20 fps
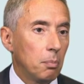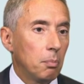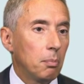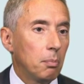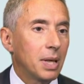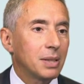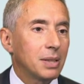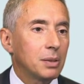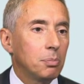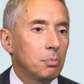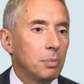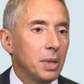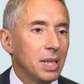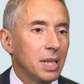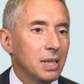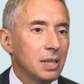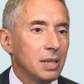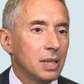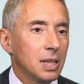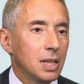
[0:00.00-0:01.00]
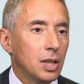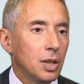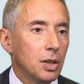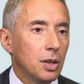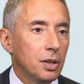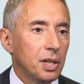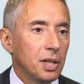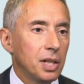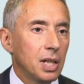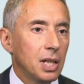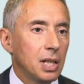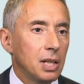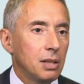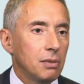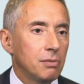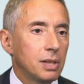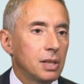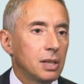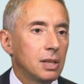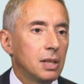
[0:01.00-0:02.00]
but make the cornea
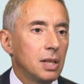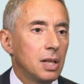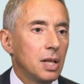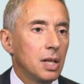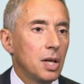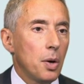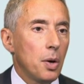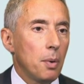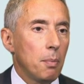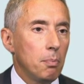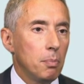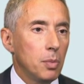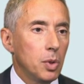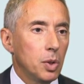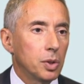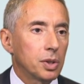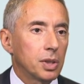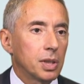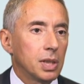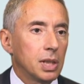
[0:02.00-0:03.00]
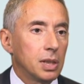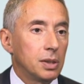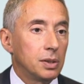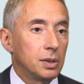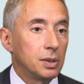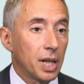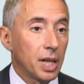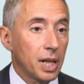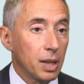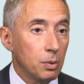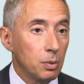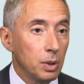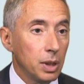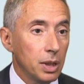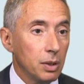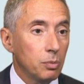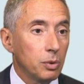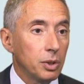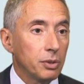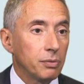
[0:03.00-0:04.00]
even more
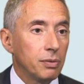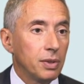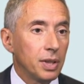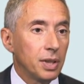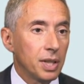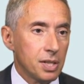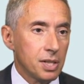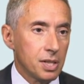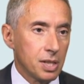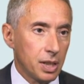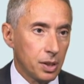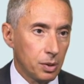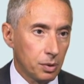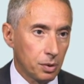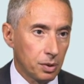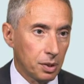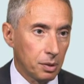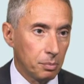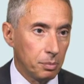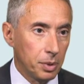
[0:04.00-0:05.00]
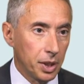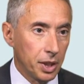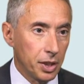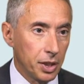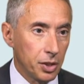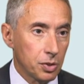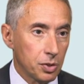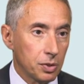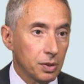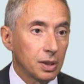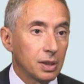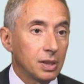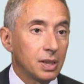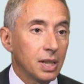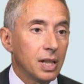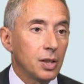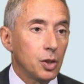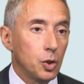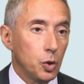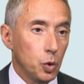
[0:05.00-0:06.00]
regular with less eye-order aberration.
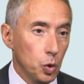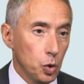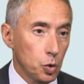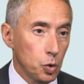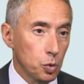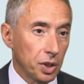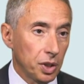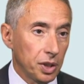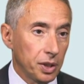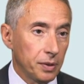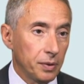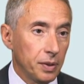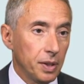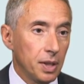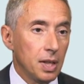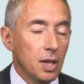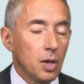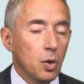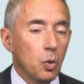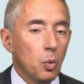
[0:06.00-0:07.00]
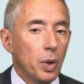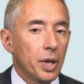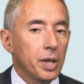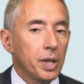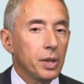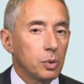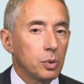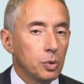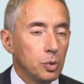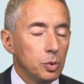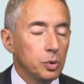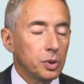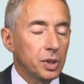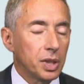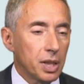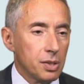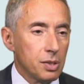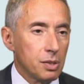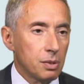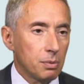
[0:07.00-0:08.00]
Then usually, when you do
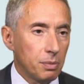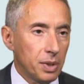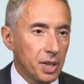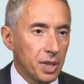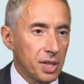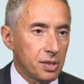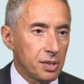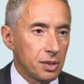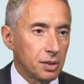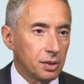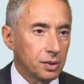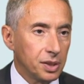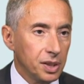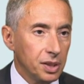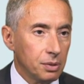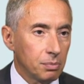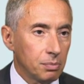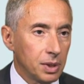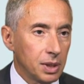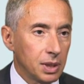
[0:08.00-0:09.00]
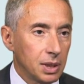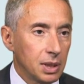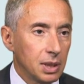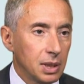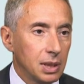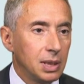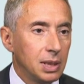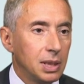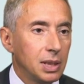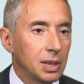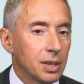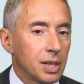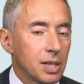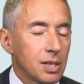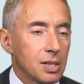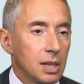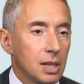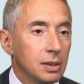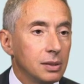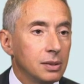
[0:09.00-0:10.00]
customized treatment, the
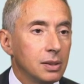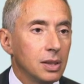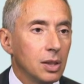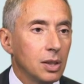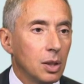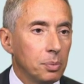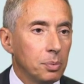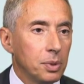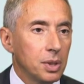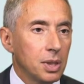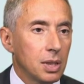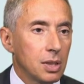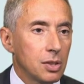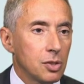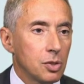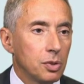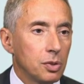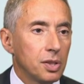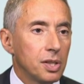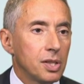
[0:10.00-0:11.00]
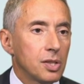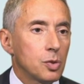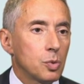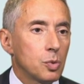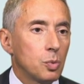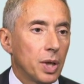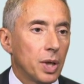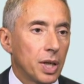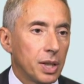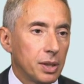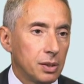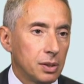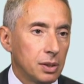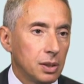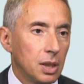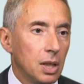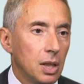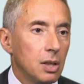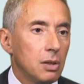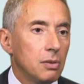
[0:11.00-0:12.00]
resulting optical zone is
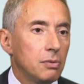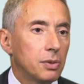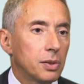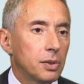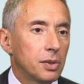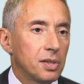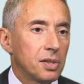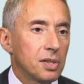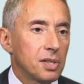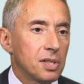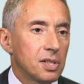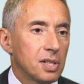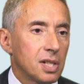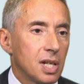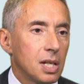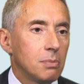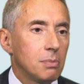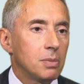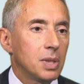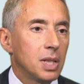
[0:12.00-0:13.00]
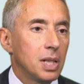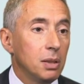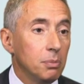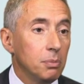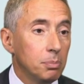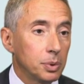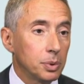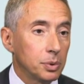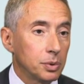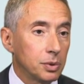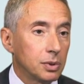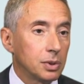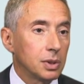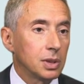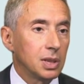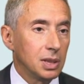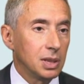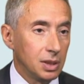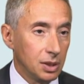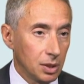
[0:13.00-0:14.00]
wider for the same input
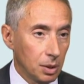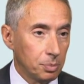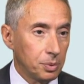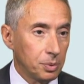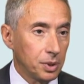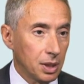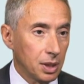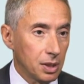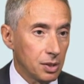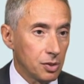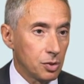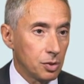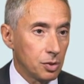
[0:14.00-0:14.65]
in the optical